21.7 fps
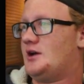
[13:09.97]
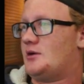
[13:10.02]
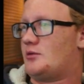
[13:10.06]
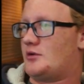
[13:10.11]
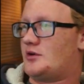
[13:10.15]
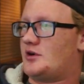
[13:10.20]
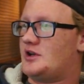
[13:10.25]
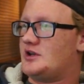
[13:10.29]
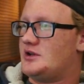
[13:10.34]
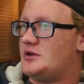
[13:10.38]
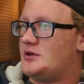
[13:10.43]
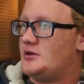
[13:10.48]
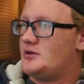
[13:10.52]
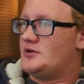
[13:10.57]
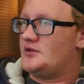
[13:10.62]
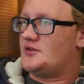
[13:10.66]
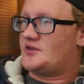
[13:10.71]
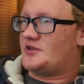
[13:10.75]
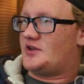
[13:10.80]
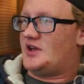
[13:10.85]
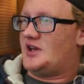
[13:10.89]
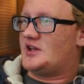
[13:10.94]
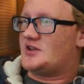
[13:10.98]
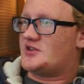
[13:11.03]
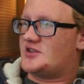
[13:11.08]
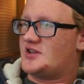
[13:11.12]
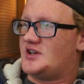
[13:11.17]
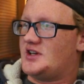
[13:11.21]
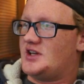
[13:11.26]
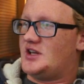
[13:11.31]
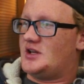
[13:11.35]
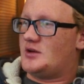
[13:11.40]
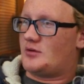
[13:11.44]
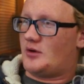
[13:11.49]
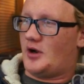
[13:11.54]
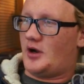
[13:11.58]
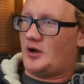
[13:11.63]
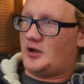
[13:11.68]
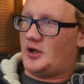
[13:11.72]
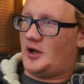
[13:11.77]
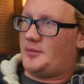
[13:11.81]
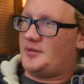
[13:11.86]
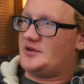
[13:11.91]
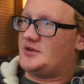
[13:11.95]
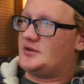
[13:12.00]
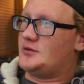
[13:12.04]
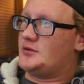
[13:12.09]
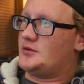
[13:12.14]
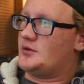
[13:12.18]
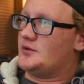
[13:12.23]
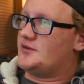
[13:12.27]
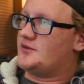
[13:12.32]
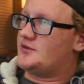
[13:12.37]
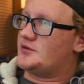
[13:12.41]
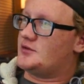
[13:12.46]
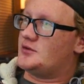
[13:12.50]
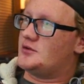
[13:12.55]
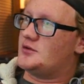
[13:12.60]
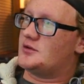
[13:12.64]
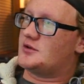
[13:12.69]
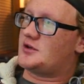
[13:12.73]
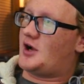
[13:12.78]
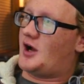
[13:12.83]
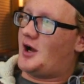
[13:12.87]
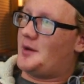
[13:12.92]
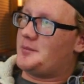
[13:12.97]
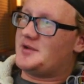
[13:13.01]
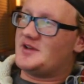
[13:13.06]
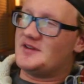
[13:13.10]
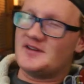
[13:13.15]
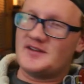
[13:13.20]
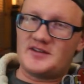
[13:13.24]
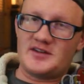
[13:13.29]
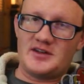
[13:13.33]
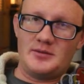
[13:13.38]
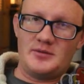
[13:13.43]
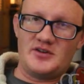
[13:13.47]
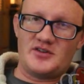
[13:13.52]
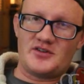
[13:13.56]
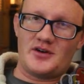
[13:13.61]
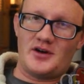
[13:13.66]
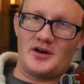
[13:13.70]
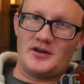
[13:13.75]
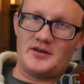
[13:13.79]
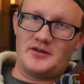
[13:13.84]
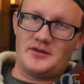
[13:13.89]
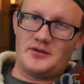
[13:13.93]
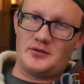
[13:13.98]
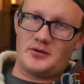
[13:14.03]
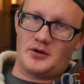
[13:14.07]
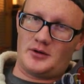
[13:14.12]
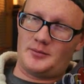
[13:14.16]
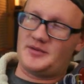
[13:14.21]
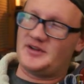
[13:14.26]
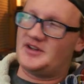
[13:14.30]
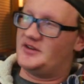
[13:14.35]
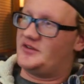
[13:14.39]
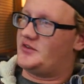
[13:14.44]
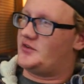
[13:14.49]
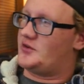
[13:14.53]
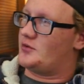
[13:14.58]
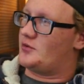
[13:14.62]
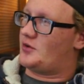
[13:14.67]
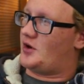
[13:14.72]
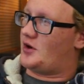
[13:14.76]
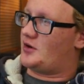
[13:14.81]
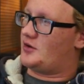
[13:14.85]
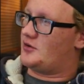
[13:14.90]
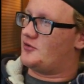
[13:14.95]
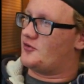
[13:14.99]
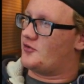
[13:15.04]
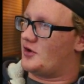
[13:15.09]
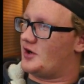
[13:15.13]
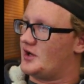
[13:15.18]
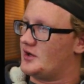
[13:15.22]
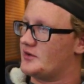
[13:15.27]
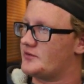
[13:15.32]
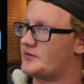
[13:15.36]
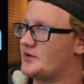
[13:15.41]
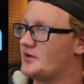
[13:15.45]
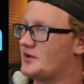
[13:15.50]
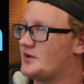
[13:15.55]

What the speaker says: We're going to use HDD Raw Copy Tool to copy this image onto our PS2 hard drive.